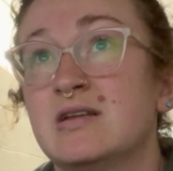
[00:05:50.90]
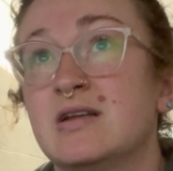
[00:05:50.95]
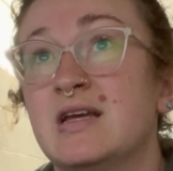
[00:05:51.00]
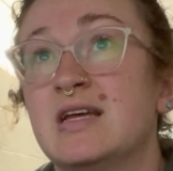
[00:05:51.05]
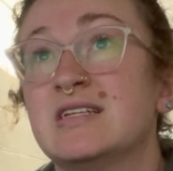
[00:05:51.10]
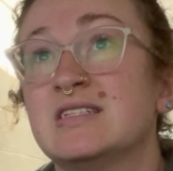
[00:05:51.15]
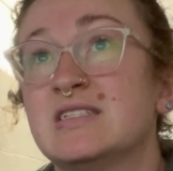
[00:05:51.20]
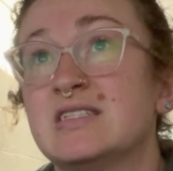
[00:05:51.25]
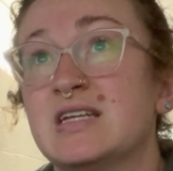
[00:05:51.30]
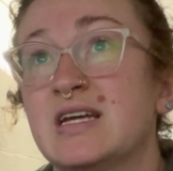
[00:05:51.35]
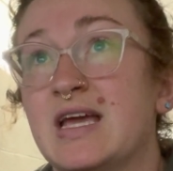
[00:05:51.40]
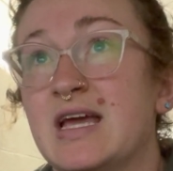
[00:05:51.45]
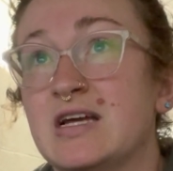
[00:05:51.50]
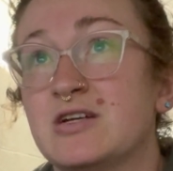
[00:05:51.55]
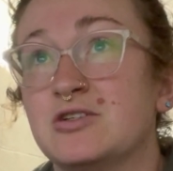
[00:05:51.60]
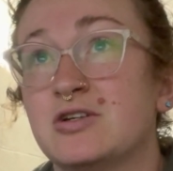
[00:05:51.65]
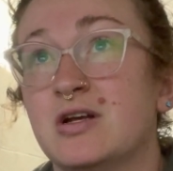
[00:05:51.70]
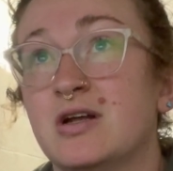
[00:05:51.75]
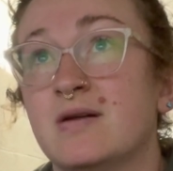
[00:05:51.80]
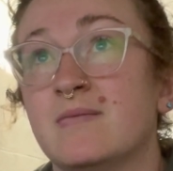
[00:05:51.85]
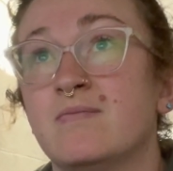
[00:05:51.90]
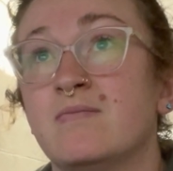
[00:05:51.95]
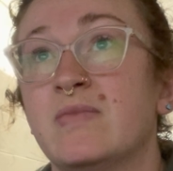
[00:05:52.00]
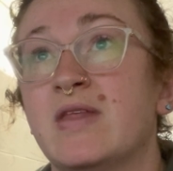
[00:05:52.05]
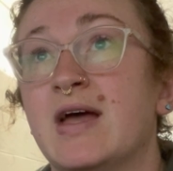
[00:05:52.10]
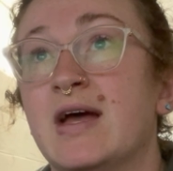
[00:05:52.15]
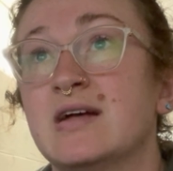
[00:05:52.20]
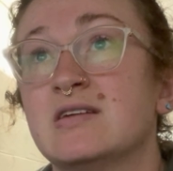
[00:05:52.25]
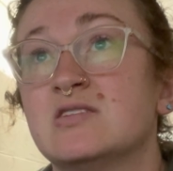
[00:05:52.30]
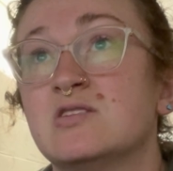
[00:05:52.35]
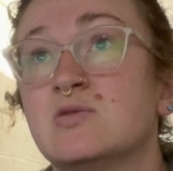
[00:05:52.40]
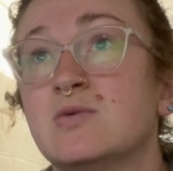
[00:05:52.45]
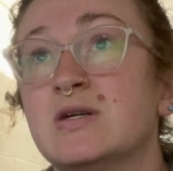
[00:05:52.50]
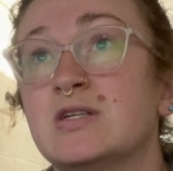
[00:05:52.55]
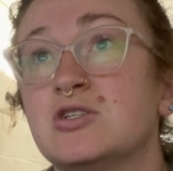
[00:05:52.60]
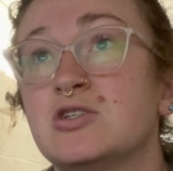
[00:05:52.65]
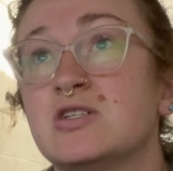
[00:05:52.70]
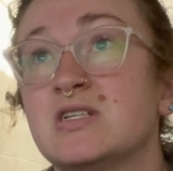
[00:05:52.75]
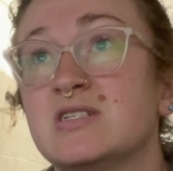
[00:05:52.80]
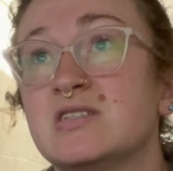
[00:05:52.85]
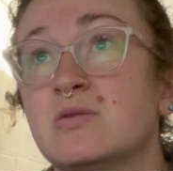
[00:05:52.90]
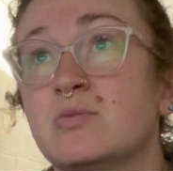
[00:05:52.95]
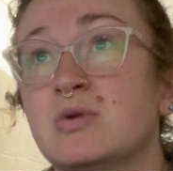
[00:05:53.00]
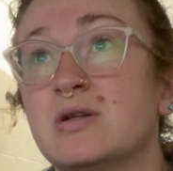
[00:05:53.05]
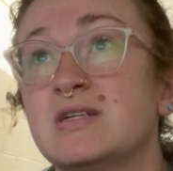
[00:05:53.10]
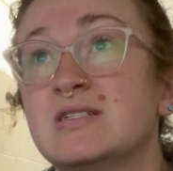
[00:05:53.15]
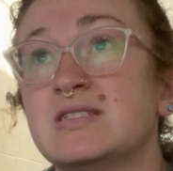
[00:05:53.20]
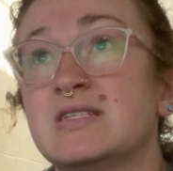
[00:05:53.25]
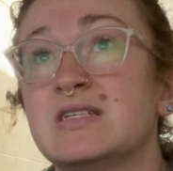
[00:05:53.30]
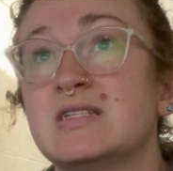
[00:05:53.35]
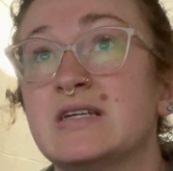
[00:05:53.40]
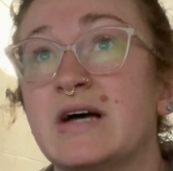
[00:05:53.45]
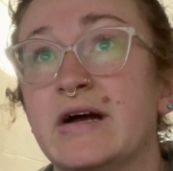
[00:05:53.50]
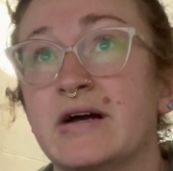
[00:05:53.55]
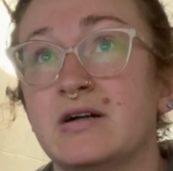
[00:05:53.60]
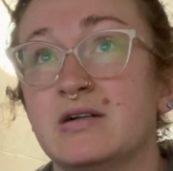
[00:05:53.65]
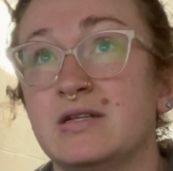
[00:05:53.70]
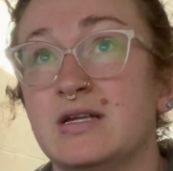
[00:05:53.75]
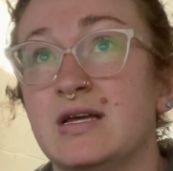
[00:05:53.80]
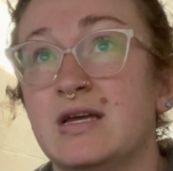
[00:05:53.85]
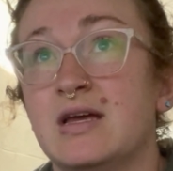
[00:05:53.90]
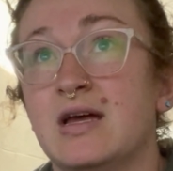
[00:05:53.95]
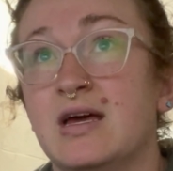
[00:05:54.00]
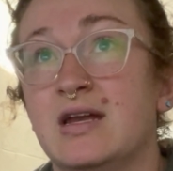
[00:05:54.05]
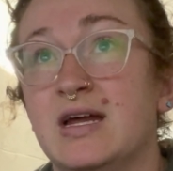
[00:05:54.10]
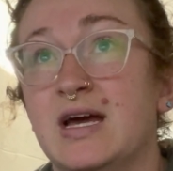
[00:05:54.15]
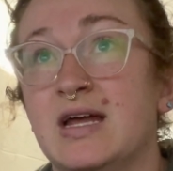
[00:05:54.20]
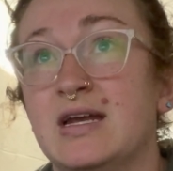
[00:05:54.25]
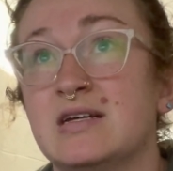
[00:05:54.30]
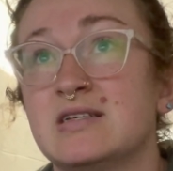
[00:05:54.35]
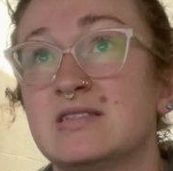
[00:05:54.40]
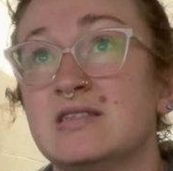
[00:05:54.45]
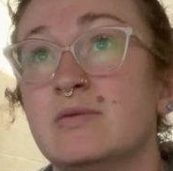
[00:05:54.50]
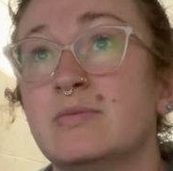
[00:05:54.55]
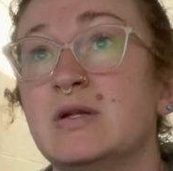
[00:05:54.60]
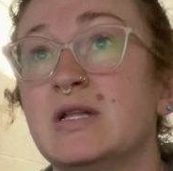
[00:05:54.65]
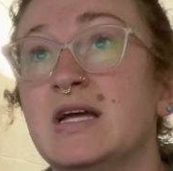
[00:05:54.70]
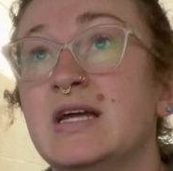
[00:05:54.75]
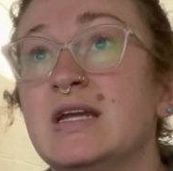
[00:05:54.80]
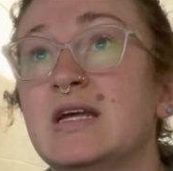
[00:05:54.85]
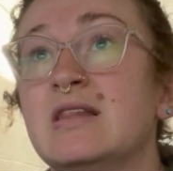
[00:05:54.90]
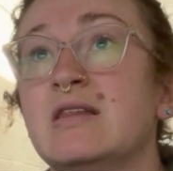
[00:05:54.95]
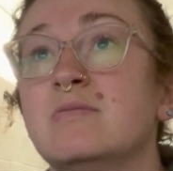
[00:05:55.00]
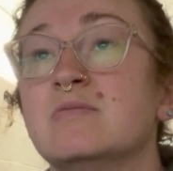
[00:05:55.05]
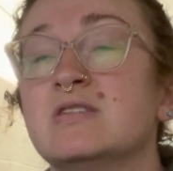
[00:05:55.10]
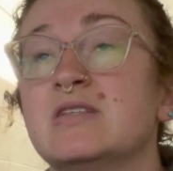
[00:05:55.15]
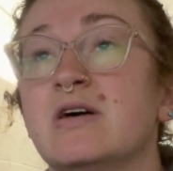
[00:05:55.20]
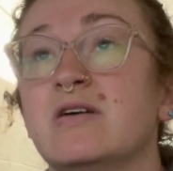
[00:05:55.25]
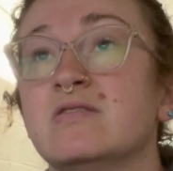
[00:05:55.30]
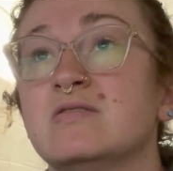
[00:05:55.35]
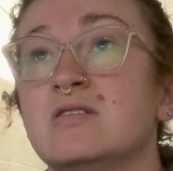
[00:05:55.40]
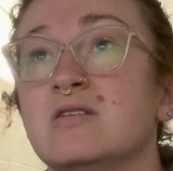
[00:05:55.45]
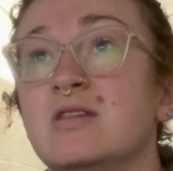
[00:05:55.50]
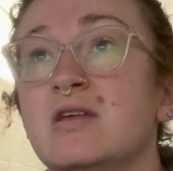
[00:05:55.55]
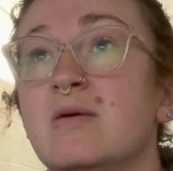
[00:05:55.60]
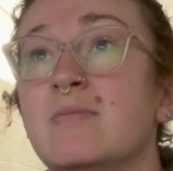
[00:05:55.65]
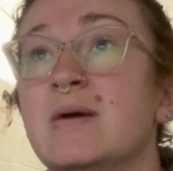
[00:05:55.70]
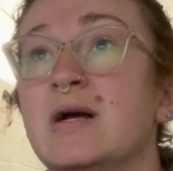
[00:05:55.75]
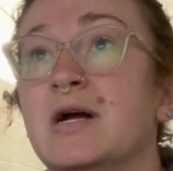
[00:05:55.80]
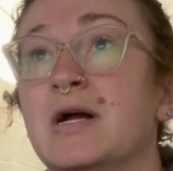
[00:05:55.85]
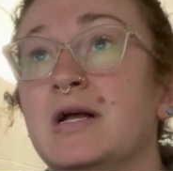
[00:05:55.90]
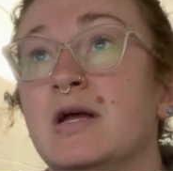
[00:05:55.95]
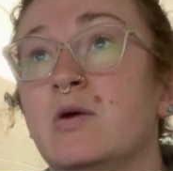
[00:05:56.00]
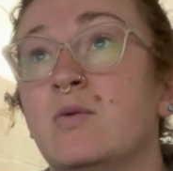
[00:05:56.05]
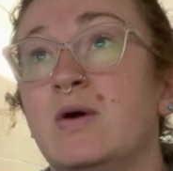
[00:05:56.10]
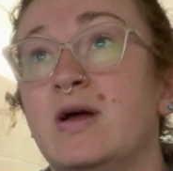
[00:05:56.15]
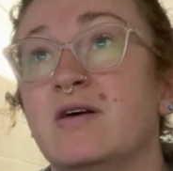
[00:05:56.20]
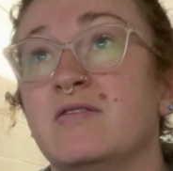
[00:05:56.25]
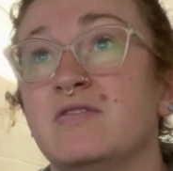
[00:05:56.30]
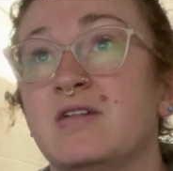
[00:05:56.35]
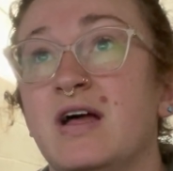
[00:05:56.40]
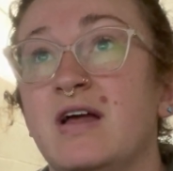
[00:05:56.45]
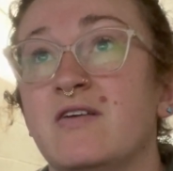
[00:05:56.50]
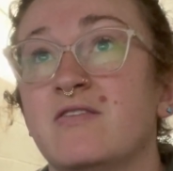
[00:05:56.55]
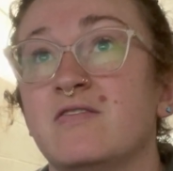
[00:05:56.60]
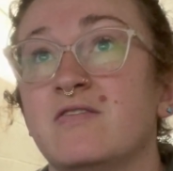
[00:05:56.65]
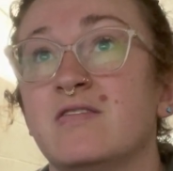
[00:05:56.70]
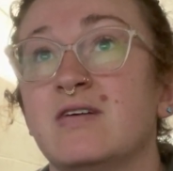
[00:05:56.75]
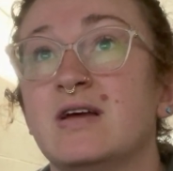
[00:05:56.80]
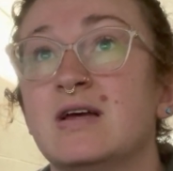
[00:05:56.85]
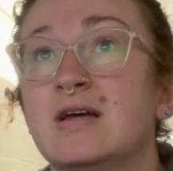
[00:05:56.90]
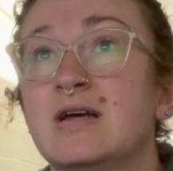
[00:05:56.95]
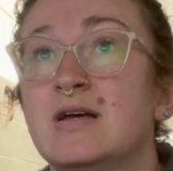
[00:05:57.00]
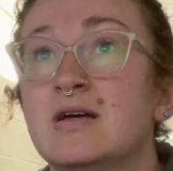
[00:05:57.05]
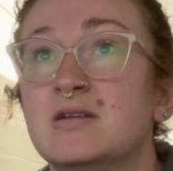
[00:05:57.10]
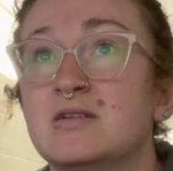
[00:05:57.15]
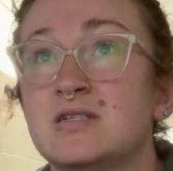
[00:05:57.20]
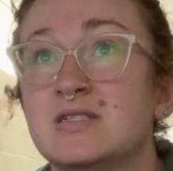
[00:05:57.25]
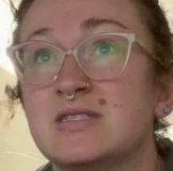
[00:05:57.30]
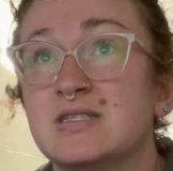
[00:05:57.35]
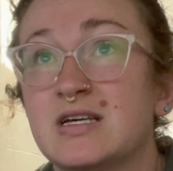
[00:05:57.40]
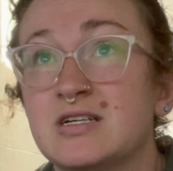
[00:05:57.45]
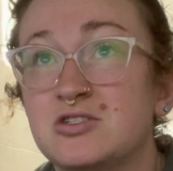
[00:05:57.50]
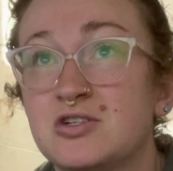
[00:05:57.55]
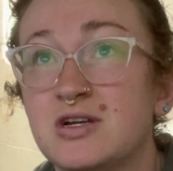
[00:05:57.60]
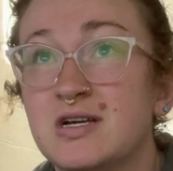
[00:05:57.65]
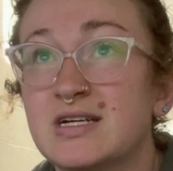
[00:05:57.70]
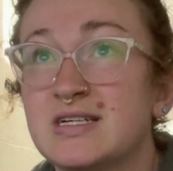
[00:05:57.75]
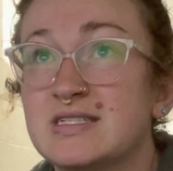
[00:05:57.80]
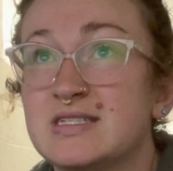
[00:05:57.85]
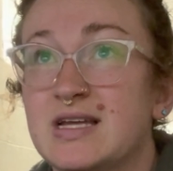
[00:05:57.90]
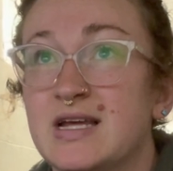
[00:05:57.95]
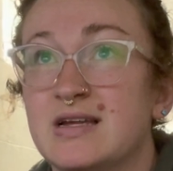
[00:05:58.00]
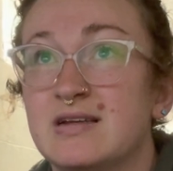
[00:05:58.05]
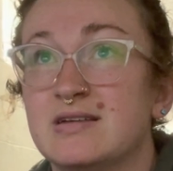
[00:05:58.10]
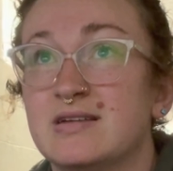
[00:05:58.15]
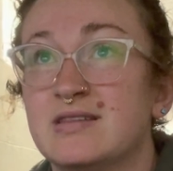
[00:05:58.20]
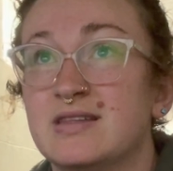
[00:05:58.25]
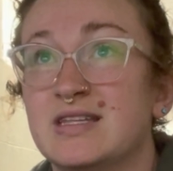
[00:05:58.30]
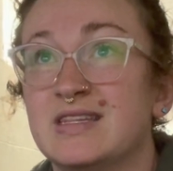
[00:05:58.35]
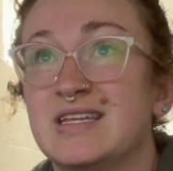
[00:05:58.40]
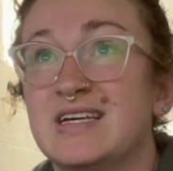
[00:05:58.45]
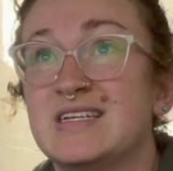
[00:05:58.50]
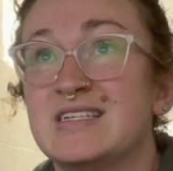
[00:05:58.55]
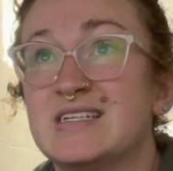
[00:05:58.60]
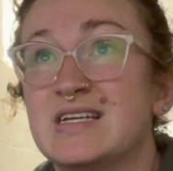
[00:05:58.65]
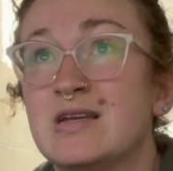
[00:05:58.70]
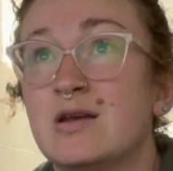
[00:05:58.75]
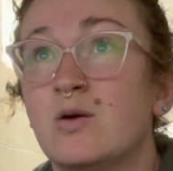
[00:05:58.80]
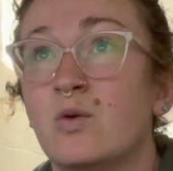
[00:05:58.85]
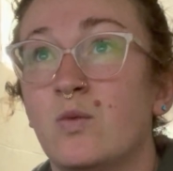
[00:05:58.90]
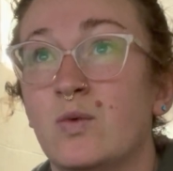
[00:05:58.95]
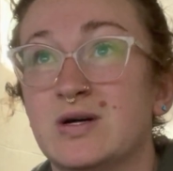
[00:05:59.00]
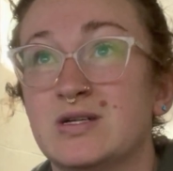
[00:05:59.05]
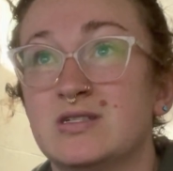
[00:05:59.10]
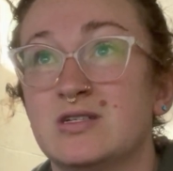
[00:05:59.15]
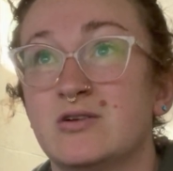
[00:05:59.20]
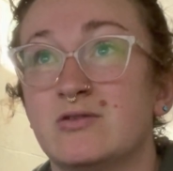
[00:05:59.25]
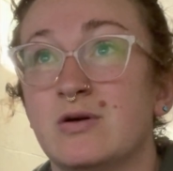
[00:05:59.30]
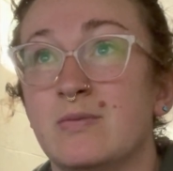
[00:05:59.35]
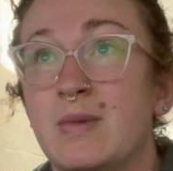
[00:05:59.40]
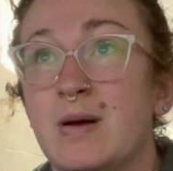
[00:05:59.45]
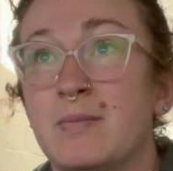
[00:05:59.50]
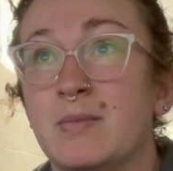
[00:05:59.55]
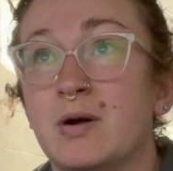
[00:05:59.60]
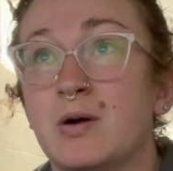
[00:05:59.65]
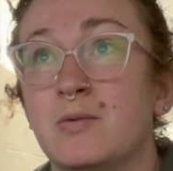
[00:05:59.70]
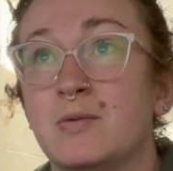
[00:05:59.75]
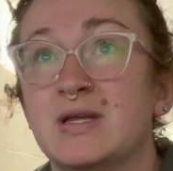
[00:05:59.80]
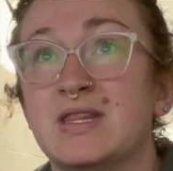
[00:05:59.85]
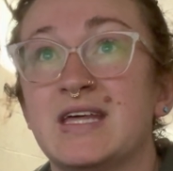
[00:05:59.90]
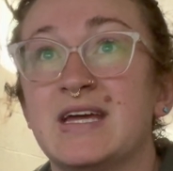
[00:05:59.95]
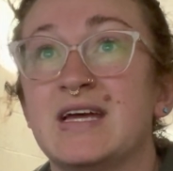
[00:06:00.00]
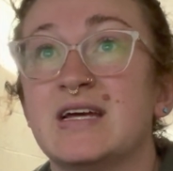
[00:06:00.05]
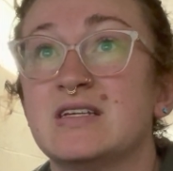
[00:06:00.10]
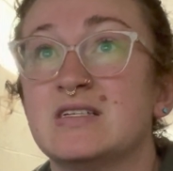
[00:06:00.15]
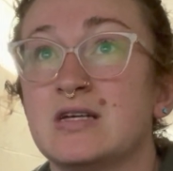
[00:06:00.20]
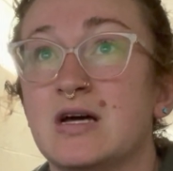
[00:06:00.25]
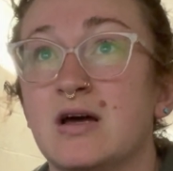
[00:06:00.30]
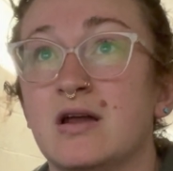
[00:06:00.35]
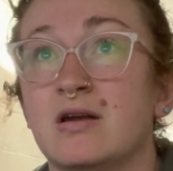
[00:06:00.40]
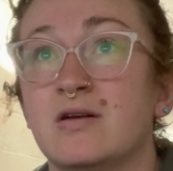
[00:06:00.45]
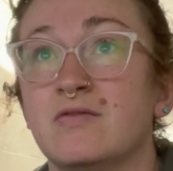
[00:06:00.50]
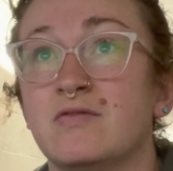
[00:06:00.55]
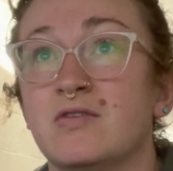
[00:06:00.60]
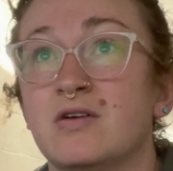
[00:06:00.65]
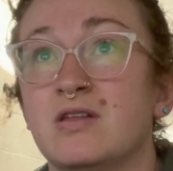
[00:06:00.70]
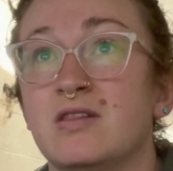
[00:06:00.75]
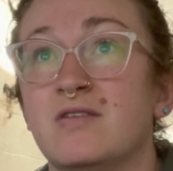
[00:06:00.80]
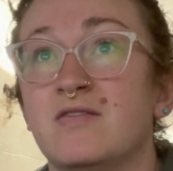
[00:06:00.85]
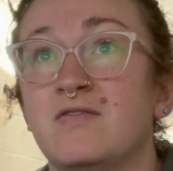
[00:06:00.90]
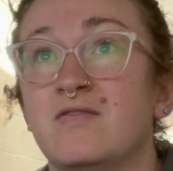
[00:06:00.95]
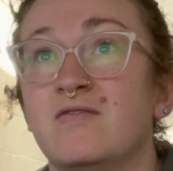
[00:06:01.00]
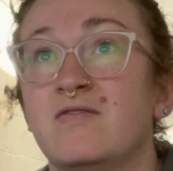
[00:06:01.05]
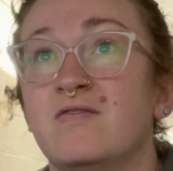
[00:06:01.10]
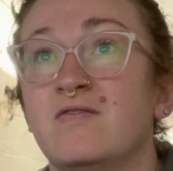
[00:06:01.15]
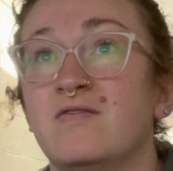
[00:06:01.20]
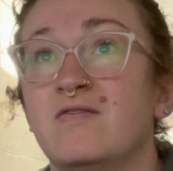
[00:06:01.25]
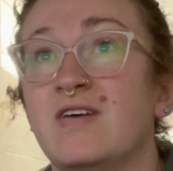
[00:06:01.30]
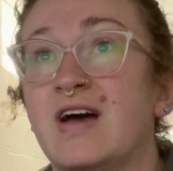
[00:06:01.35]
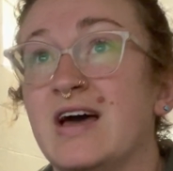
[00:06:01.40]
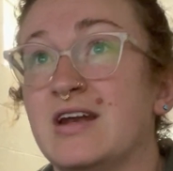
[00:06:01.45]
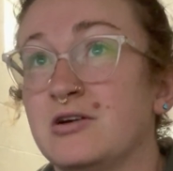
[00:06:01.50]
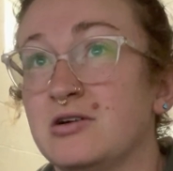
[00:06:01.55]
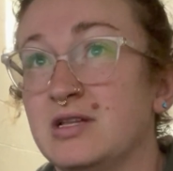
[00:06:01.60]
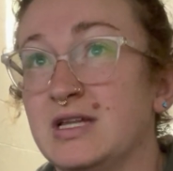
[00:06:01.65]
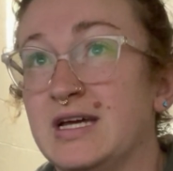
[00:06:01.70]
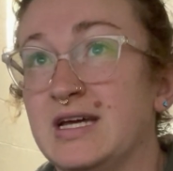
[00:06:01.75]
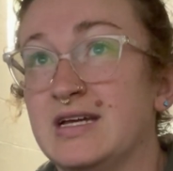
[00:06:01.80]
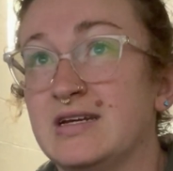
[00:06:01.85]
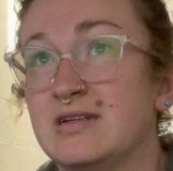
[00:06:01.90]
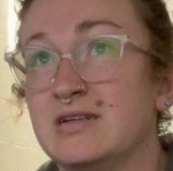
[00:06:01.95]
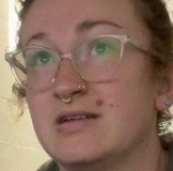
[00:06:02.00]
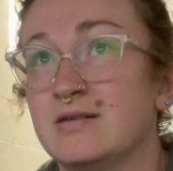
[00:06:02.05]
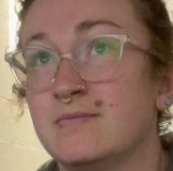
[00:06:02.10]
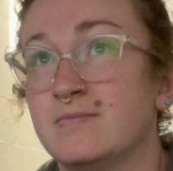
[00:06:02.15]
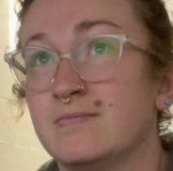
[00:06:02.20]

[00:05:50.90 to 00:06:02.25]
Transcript: instigation, had switched disciplines entirely and had assimilated themselves to the American way of life, to such an extent that they didn't want to remember what they had done for the Vaterland,